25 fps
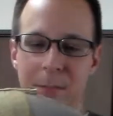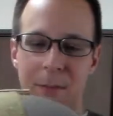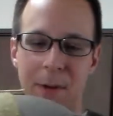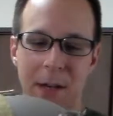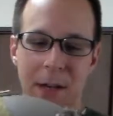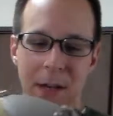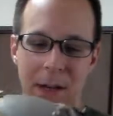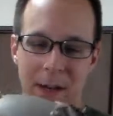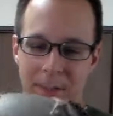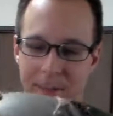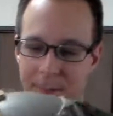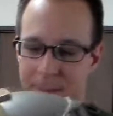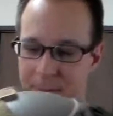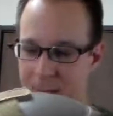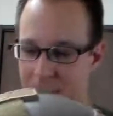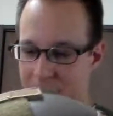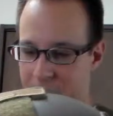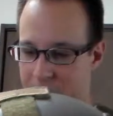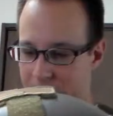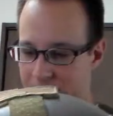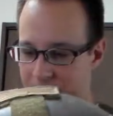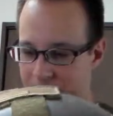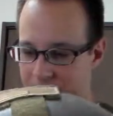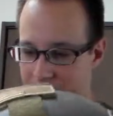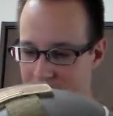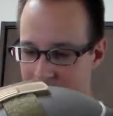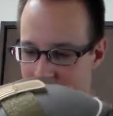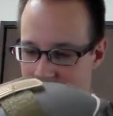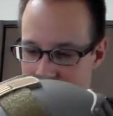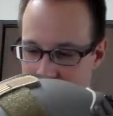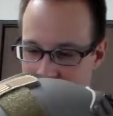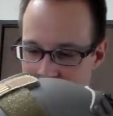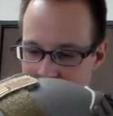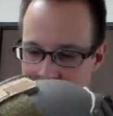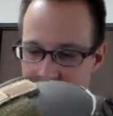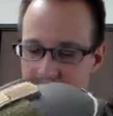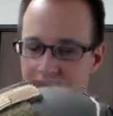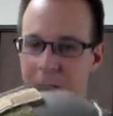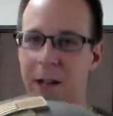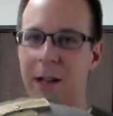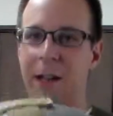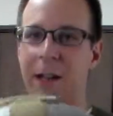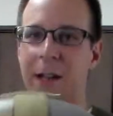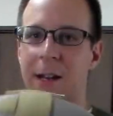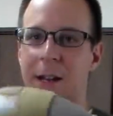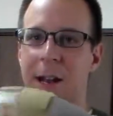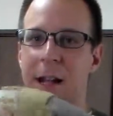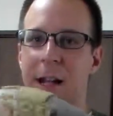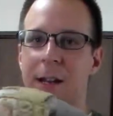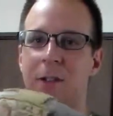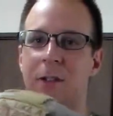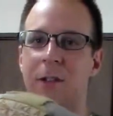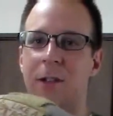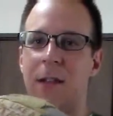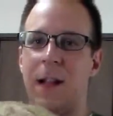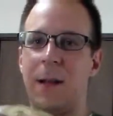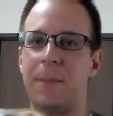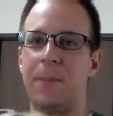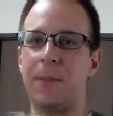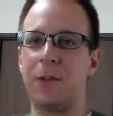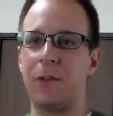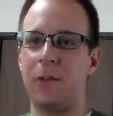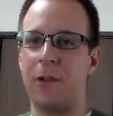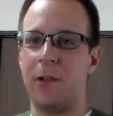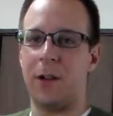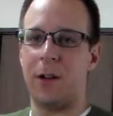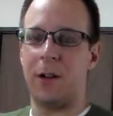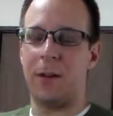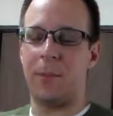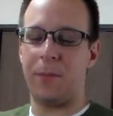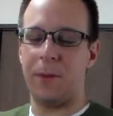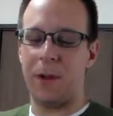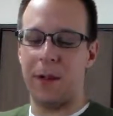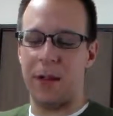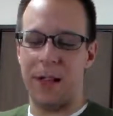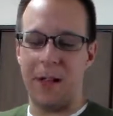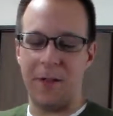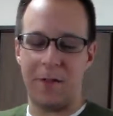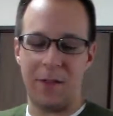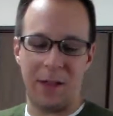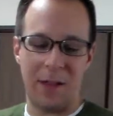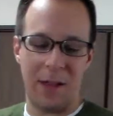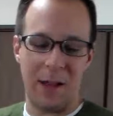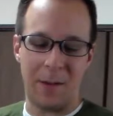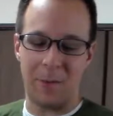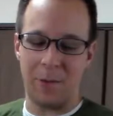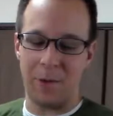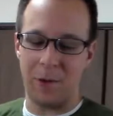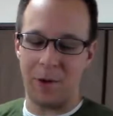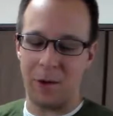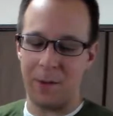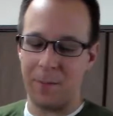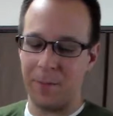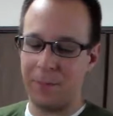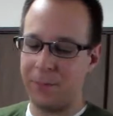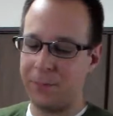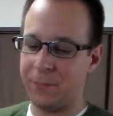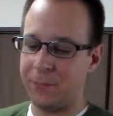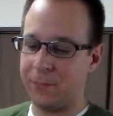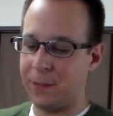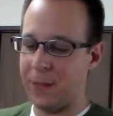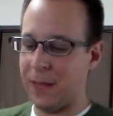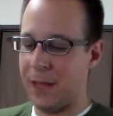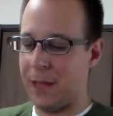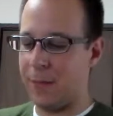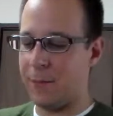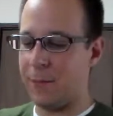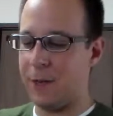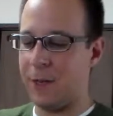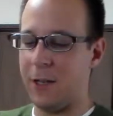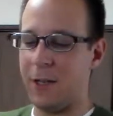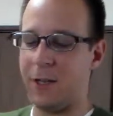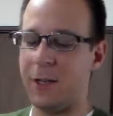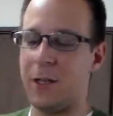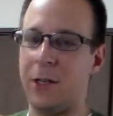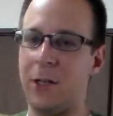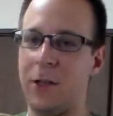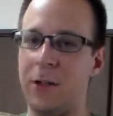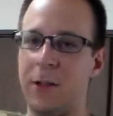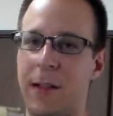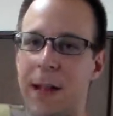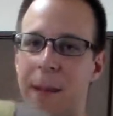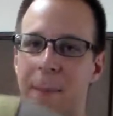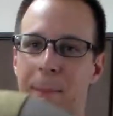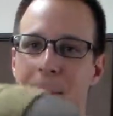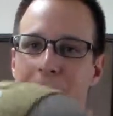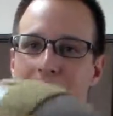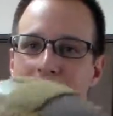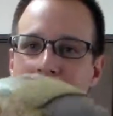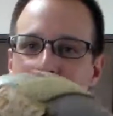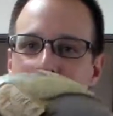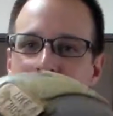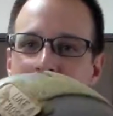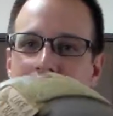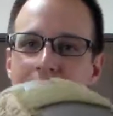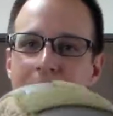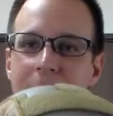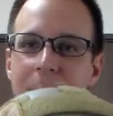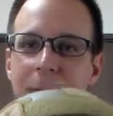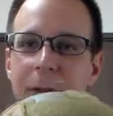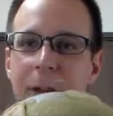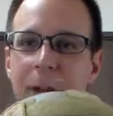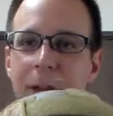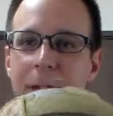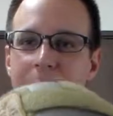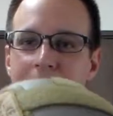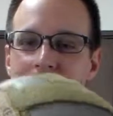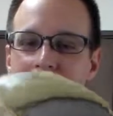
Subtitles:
But yeah, definitely gonna, when I get an actual op score, I'll probably have a lot more ammunition to lambaste this,